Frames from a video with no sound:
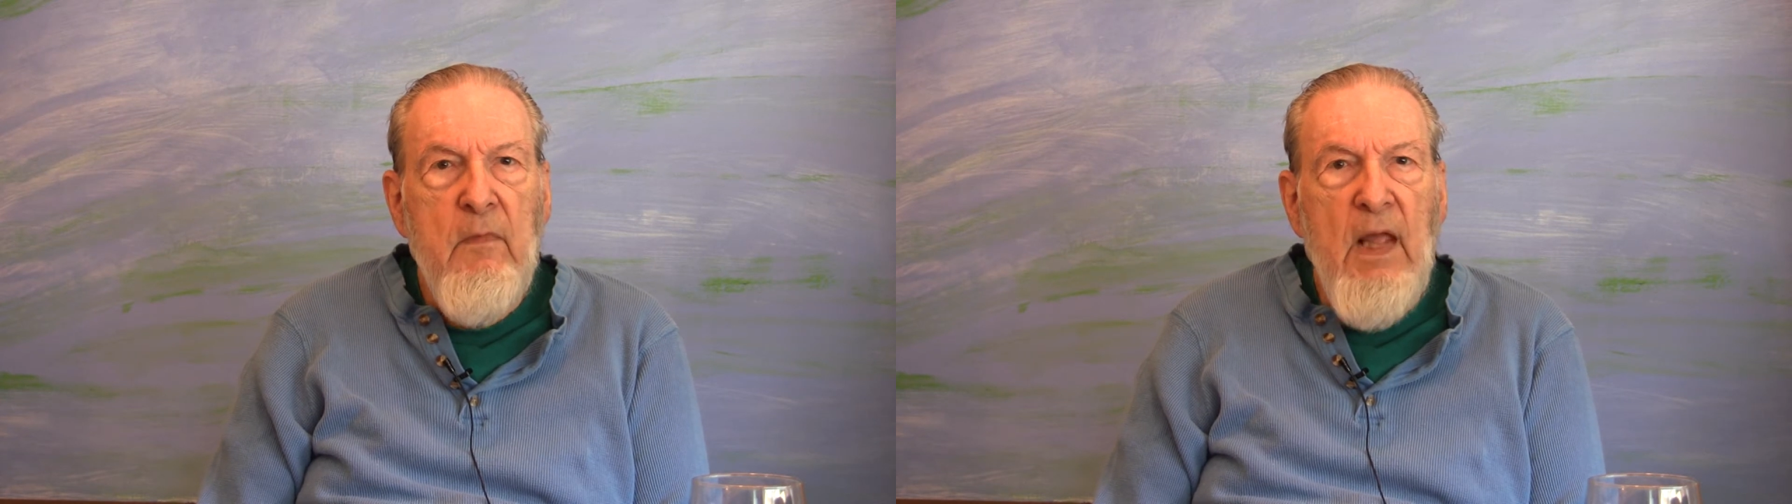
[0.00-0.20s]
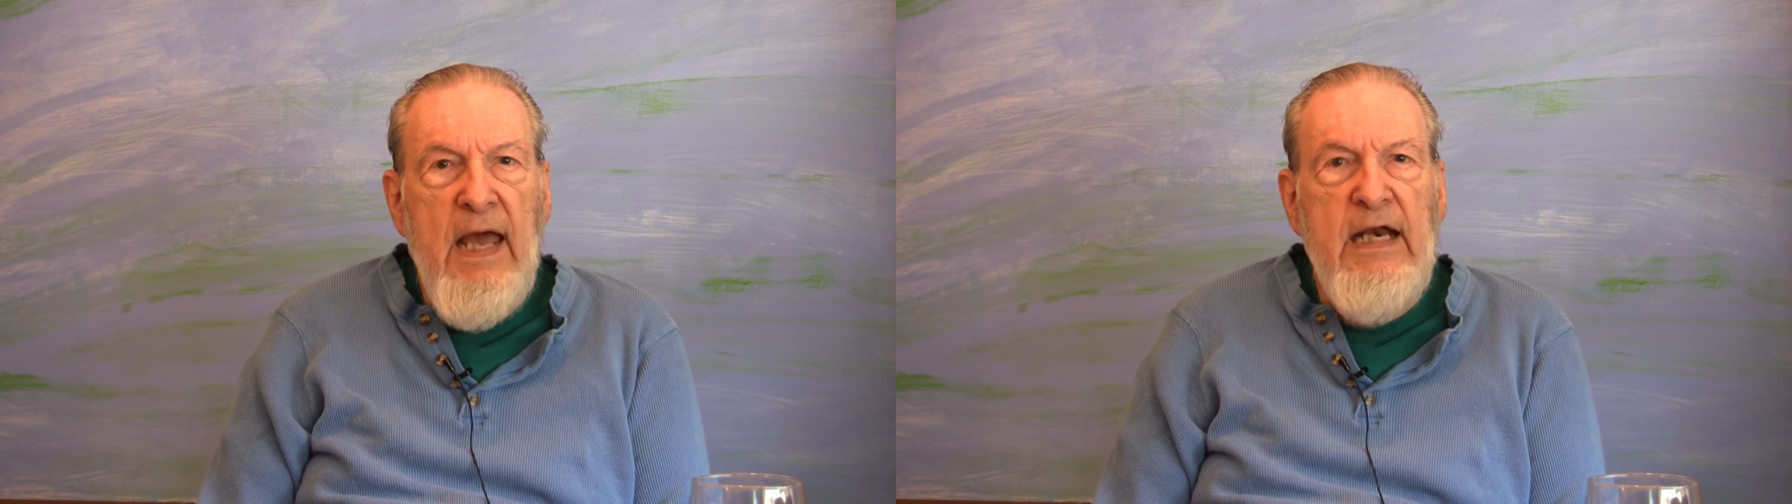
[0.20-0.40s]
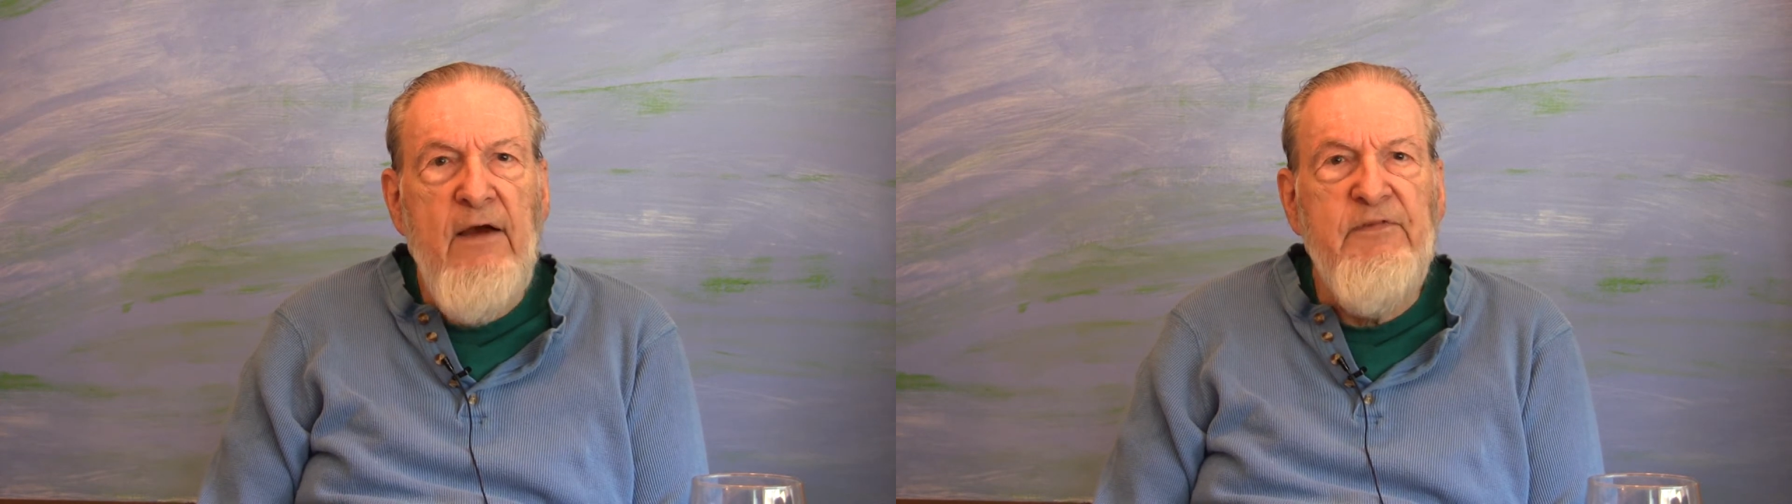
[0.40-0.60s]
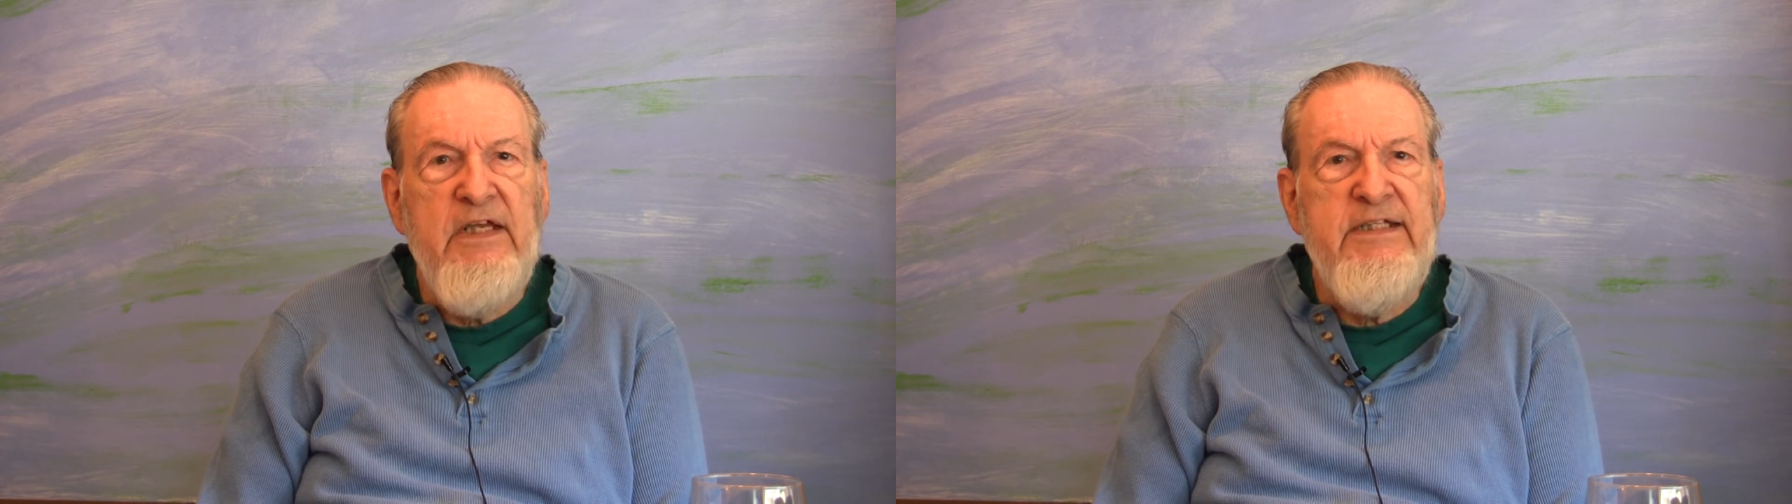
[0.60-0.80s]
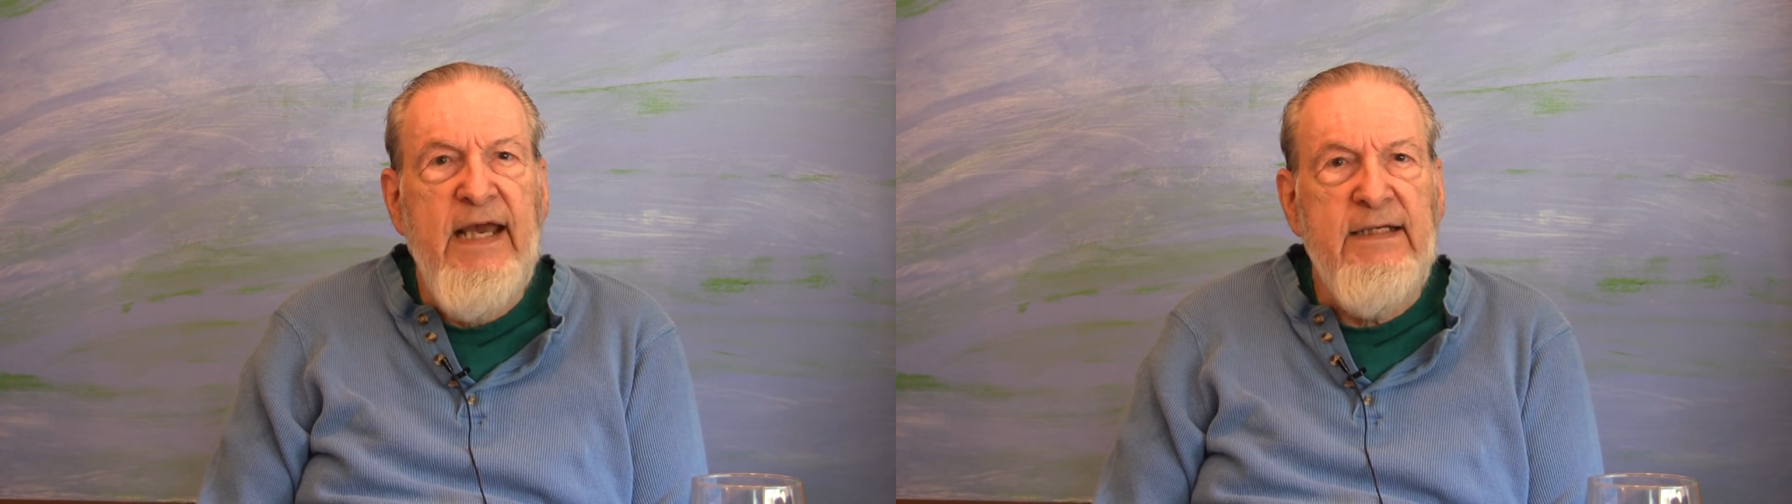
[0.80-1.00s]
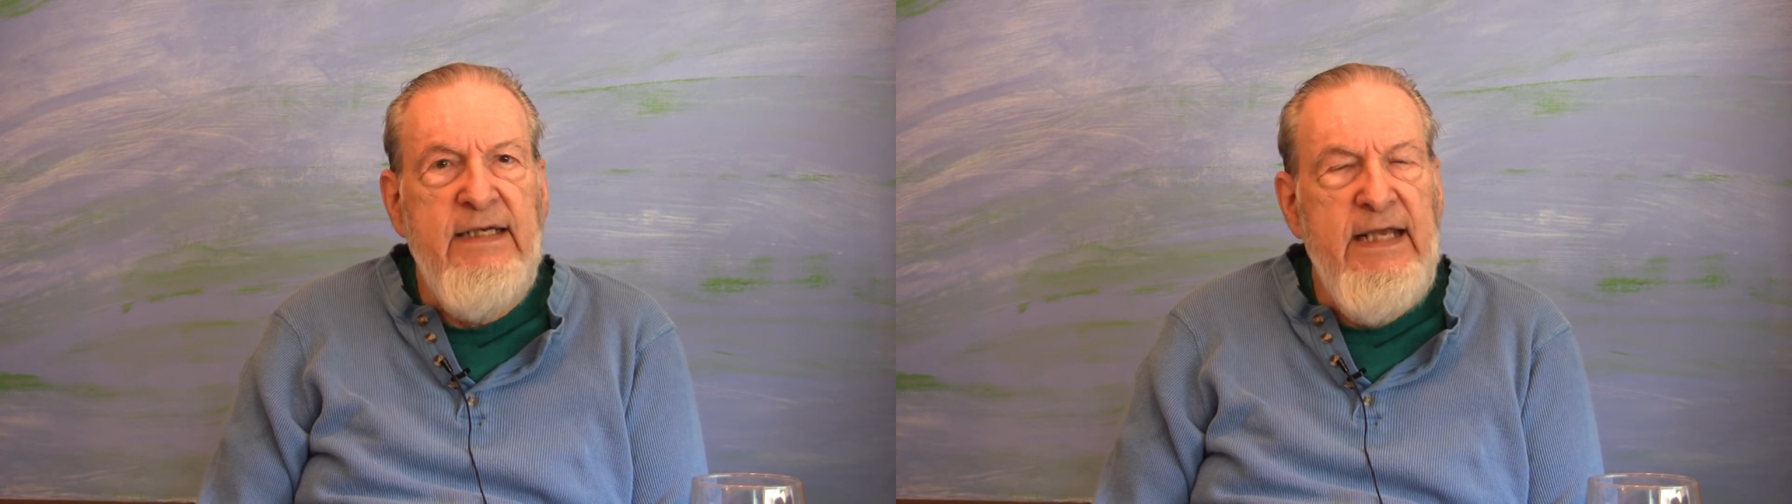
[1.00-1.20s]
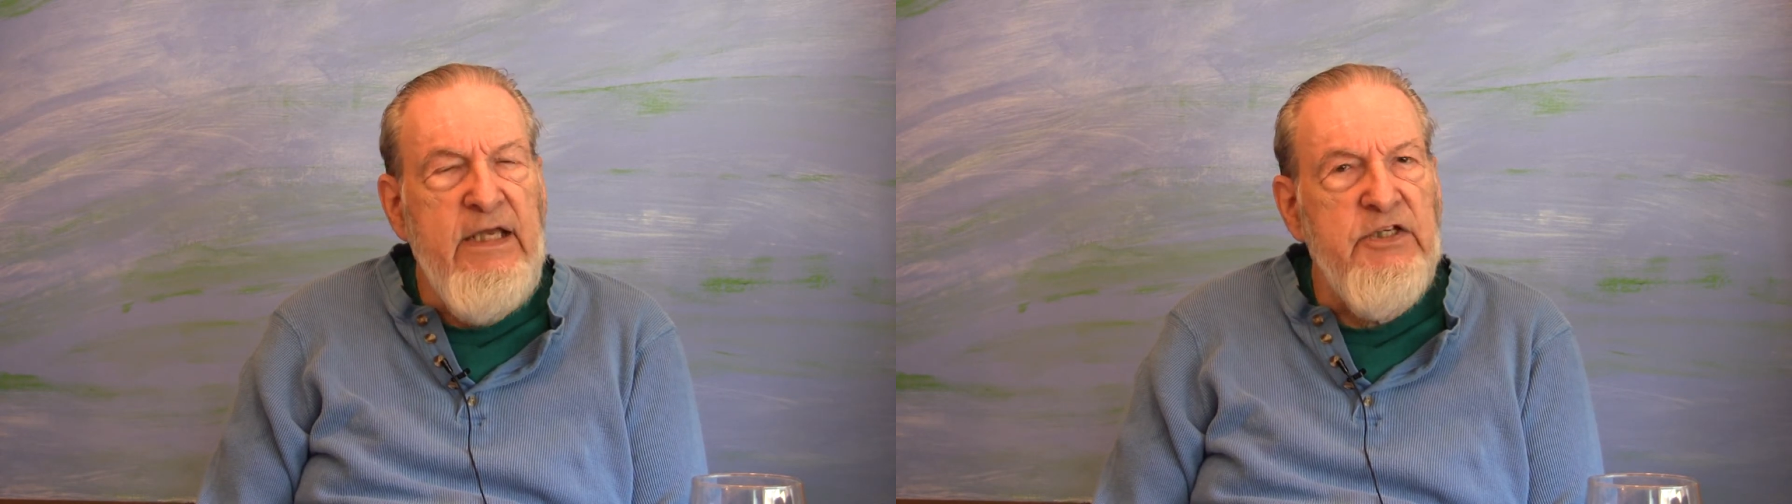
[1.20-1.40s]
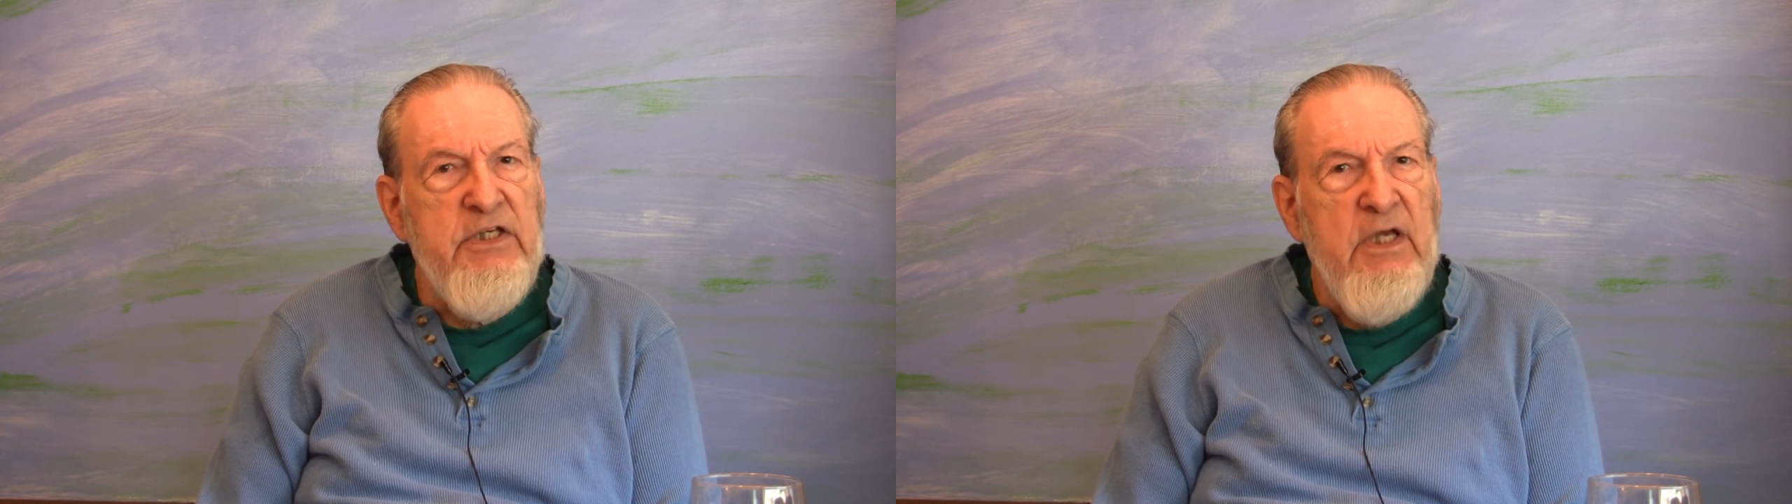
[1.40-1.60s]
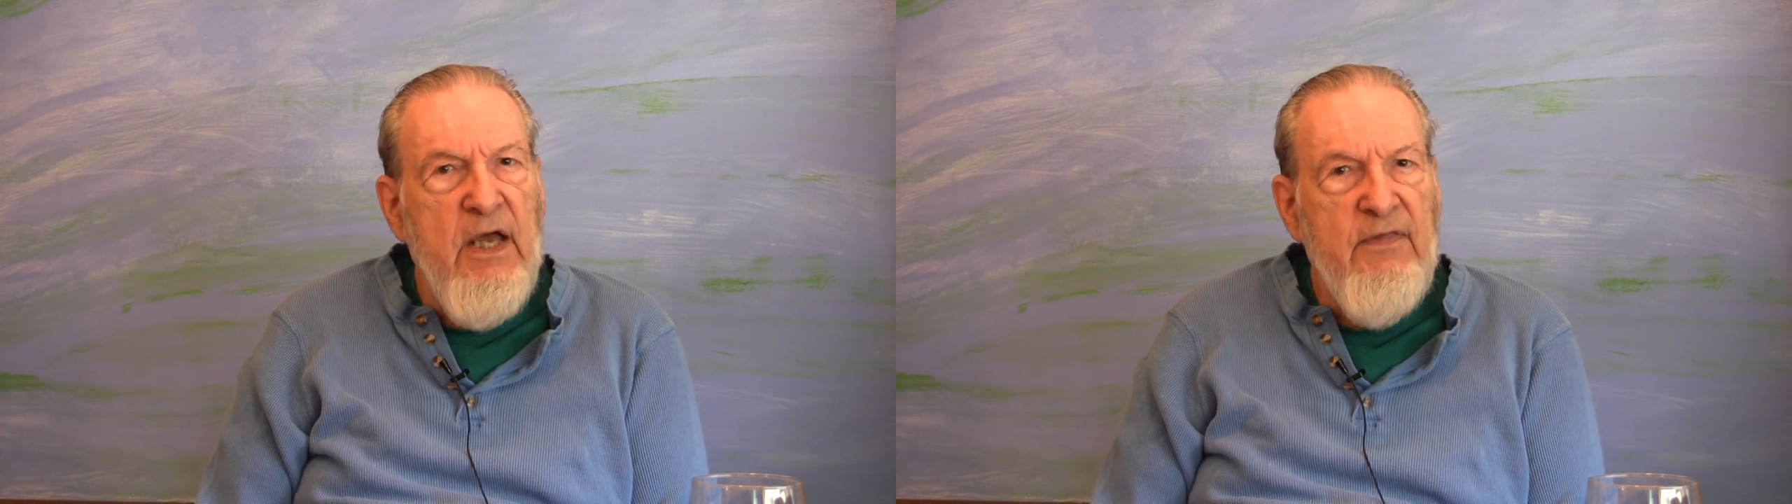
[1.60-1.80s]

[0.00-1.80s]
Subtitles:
and of the techniques